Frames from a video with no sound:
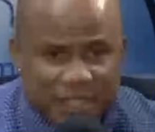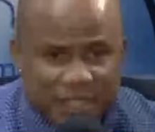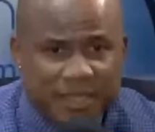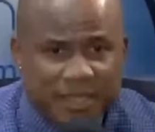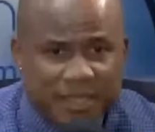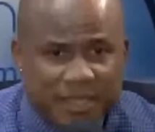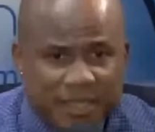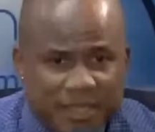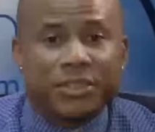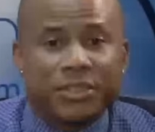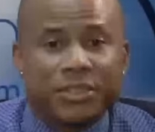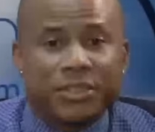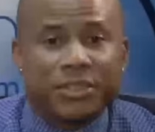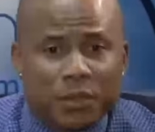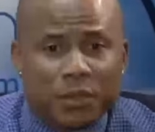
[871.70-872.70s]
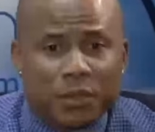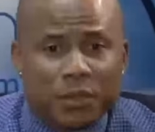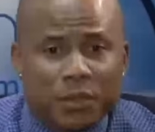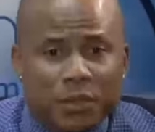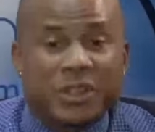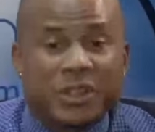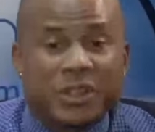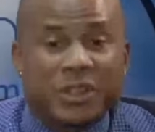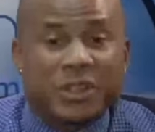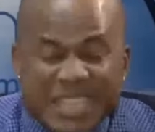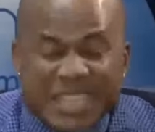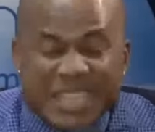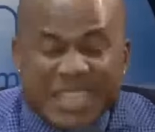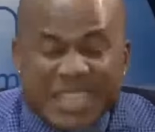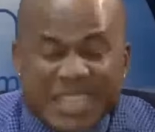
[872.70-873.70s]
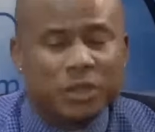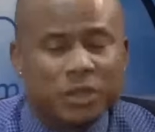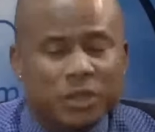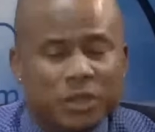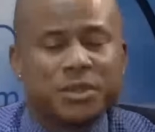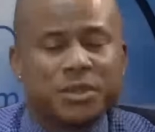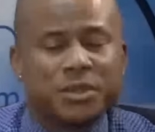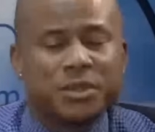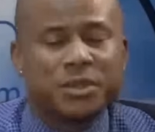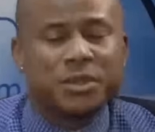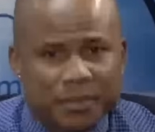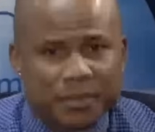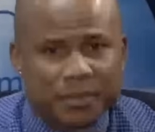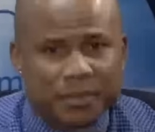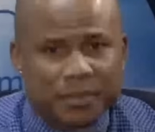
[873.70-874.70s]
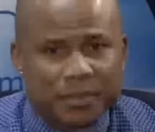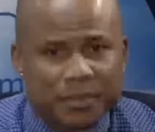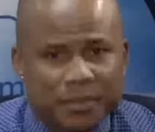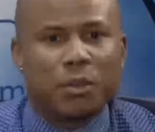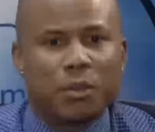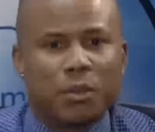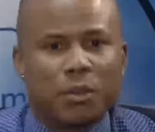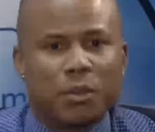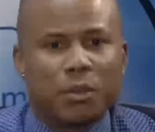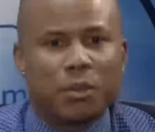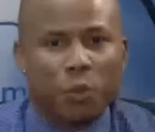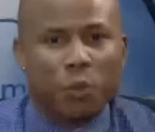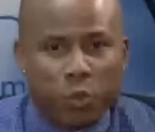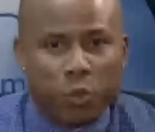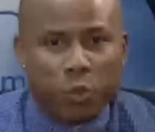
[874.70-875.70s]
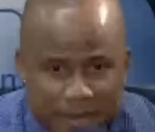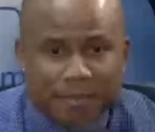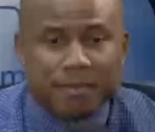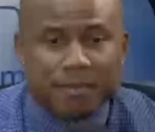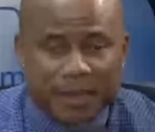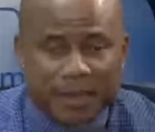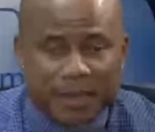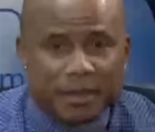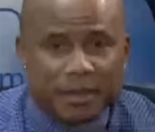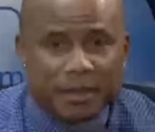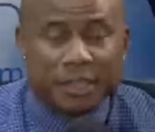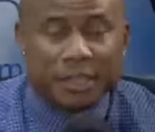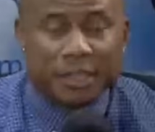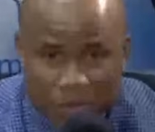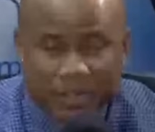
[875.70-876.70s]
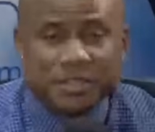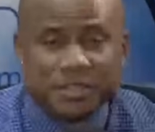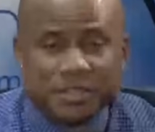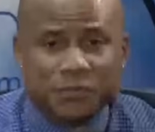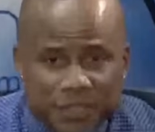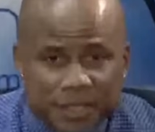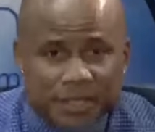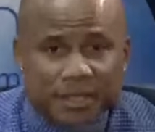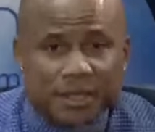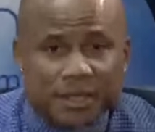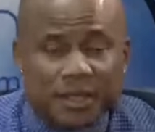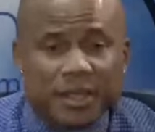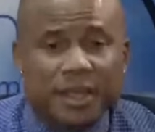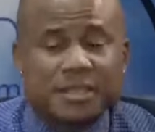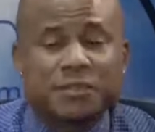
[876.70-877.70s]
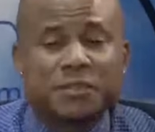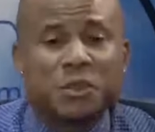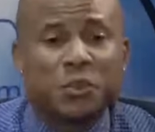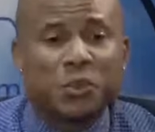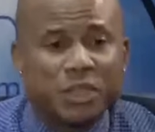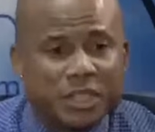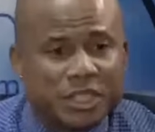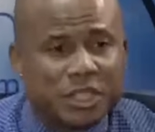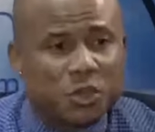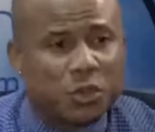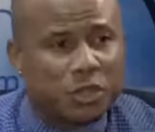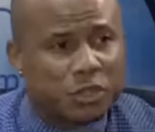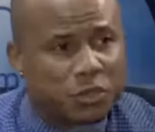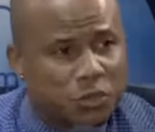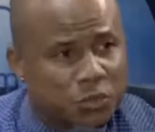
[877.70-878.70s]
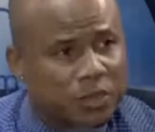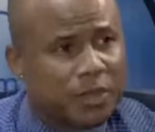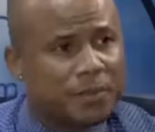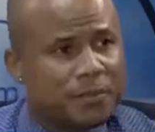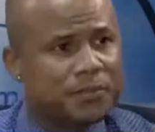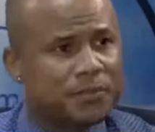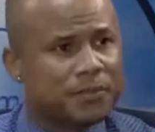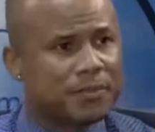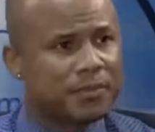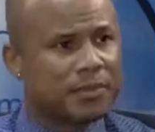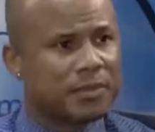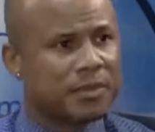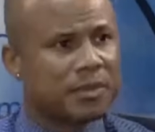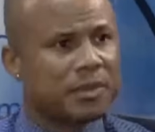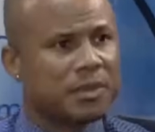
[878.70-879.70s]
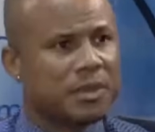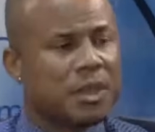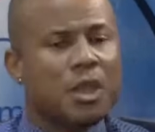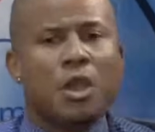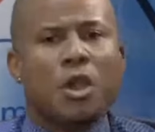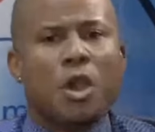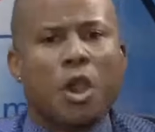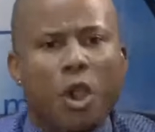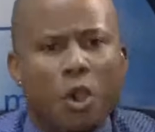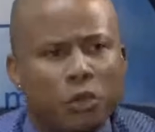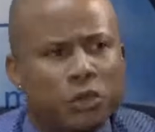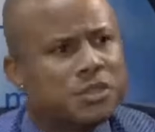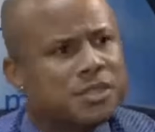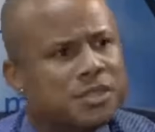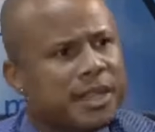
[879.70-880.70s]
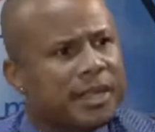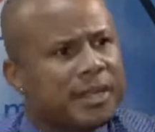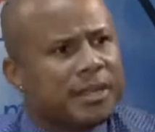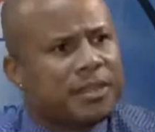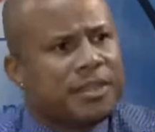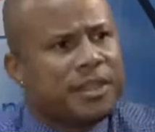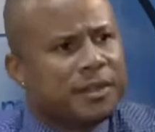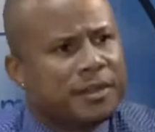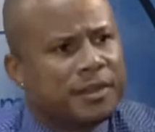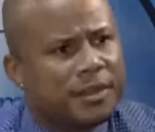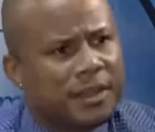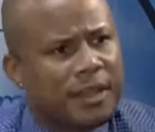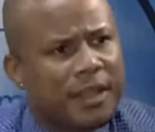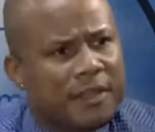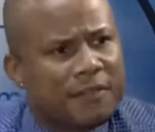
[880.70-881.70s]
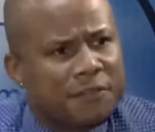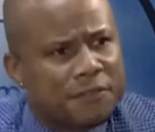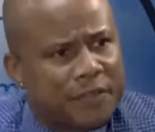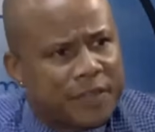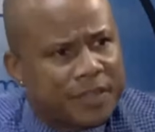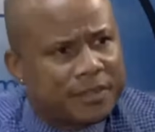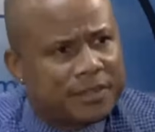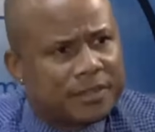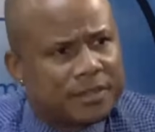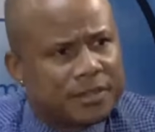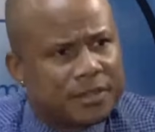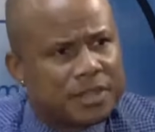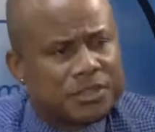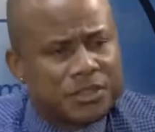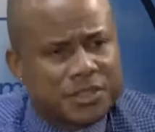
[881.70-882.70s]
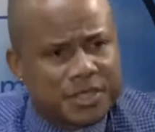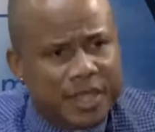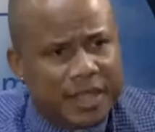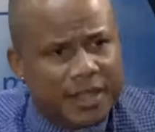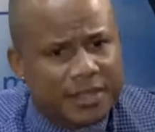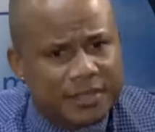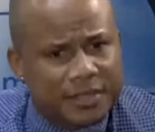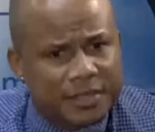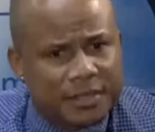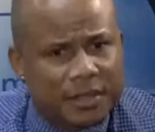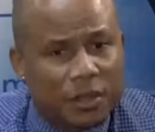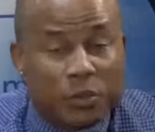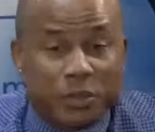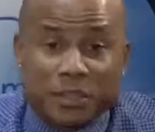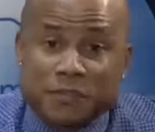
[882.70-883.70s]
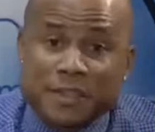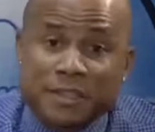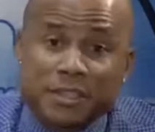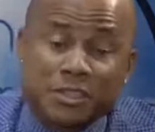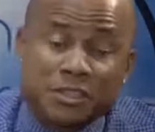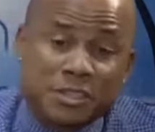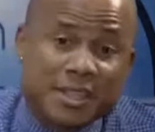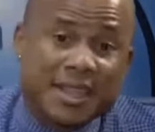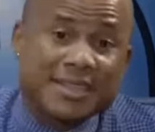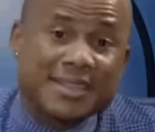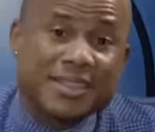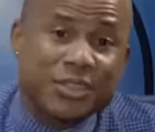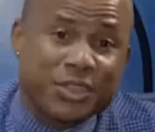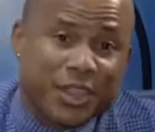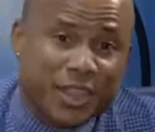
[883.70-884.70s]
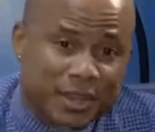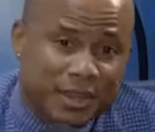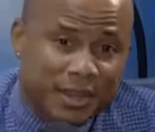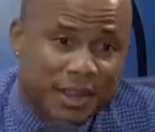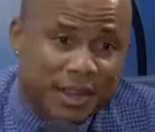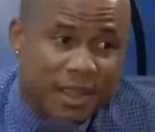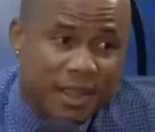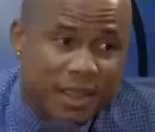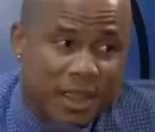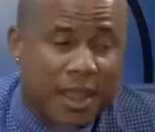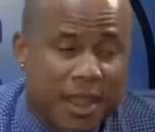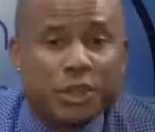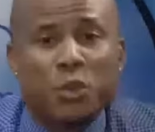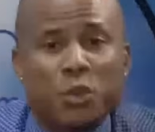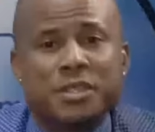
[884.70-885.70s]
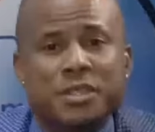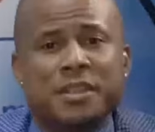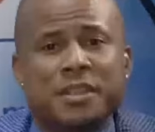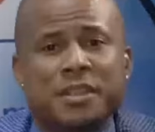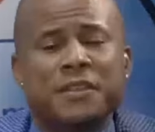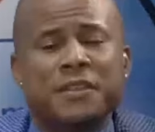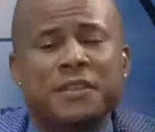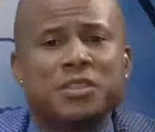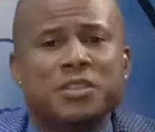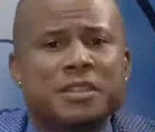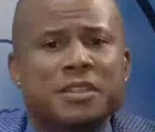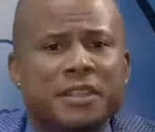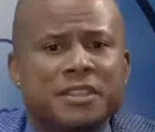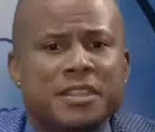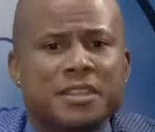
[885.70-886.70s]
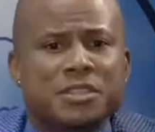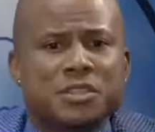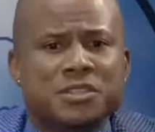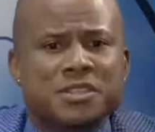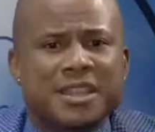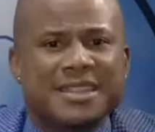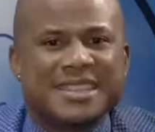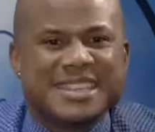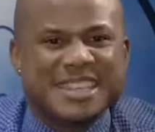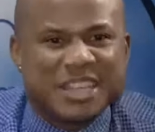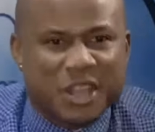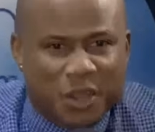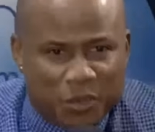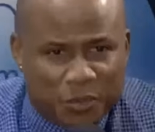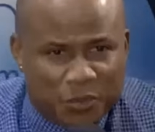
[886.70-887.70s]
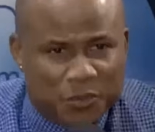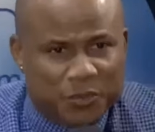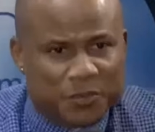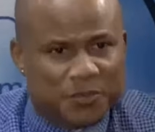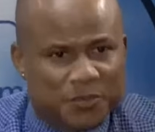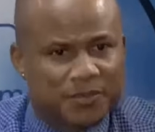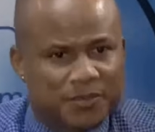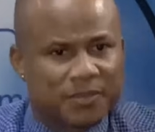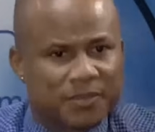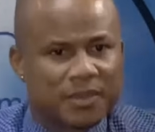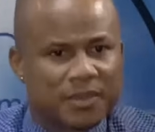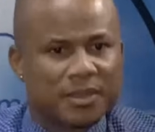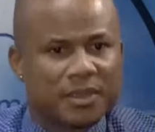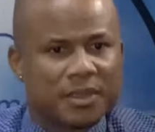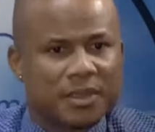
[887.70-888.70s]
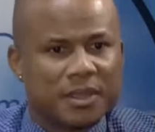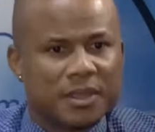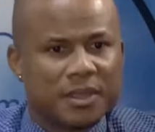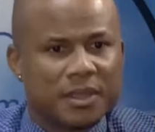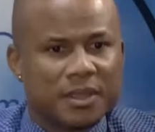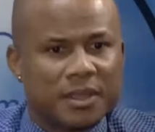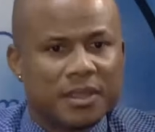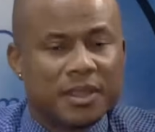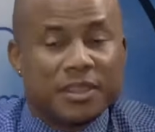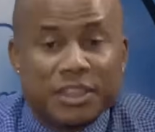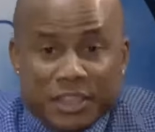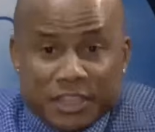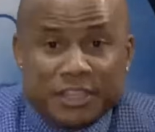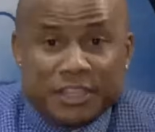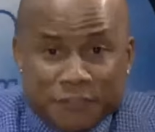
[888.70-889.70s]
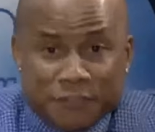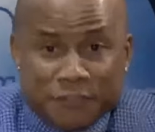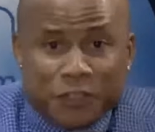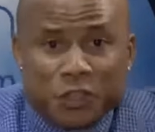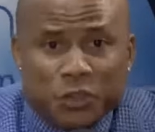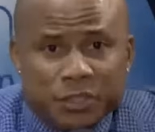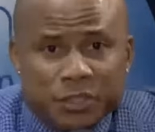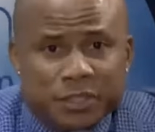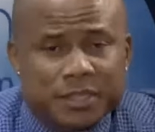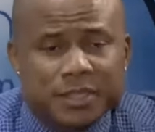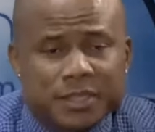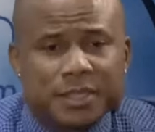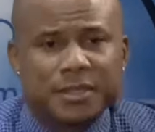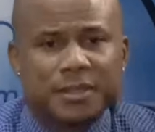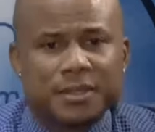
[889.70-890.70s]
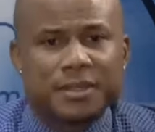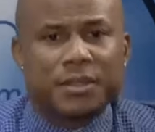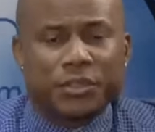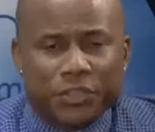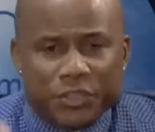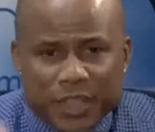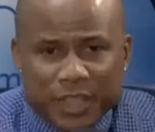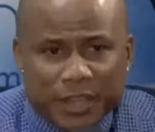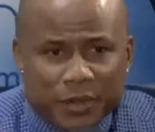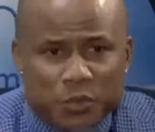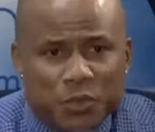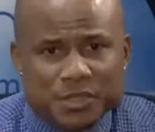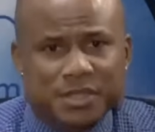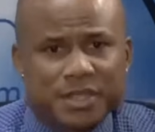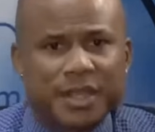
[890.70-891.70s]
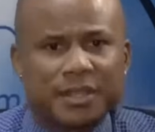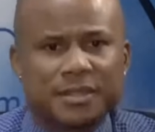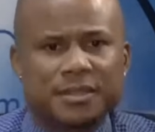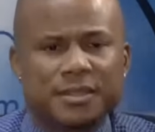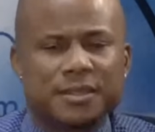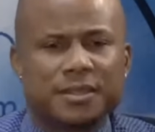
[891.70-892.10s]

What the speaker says: they were equal to them. Women made little boys feel as if they were equal to them. How does that then affect the society? How it affected the society then, and how is it affecting the society now? The difficulty then was that